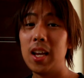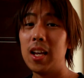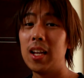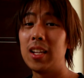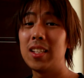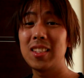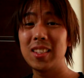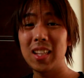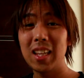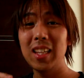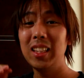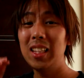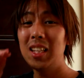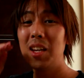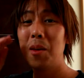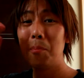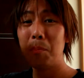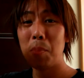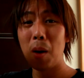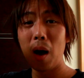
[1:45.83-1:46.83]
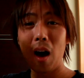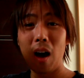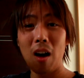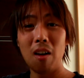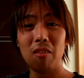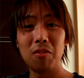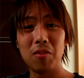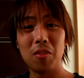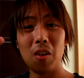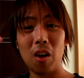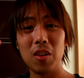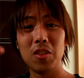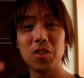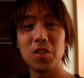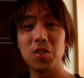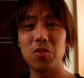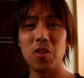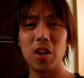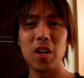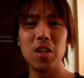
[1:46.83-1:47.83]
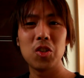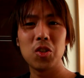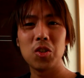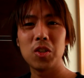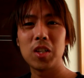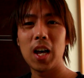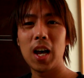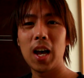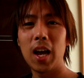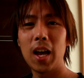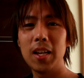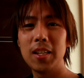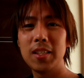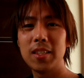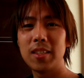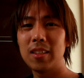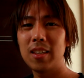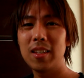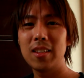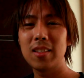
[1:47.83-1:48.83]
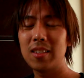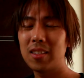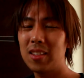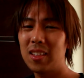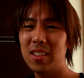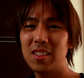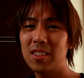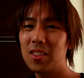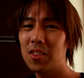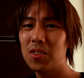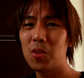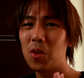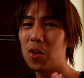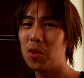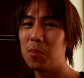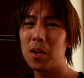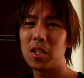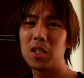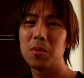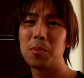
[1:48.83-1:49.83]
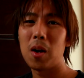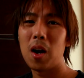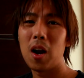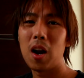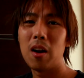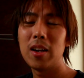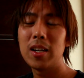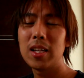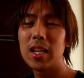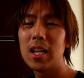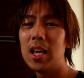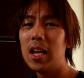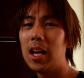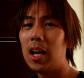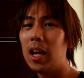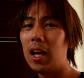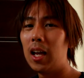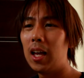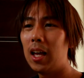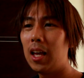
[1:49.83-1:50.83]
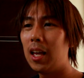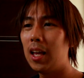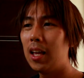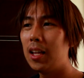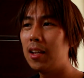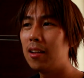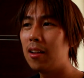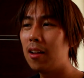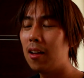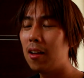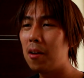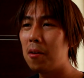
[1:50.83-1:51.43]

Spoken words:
It's slightly above on Stranger Ties. It's the third best pirate, and